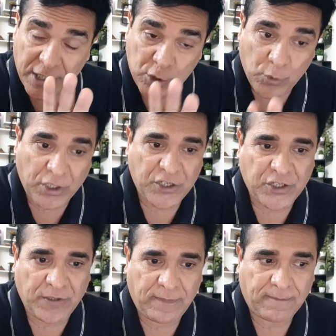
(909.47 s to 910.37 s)

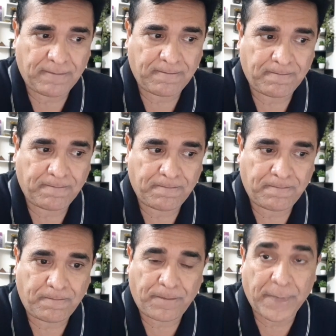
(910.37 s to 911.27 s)
education
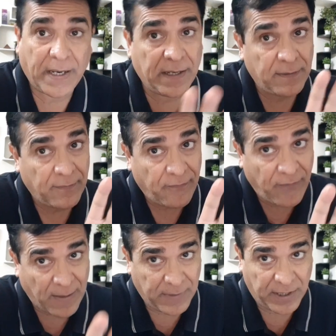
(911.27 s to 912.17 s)
and
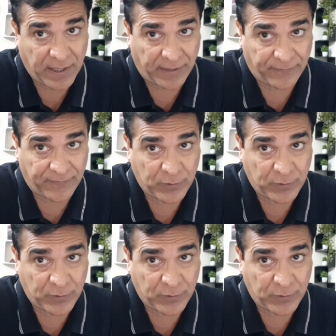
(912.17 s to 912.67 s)
family life.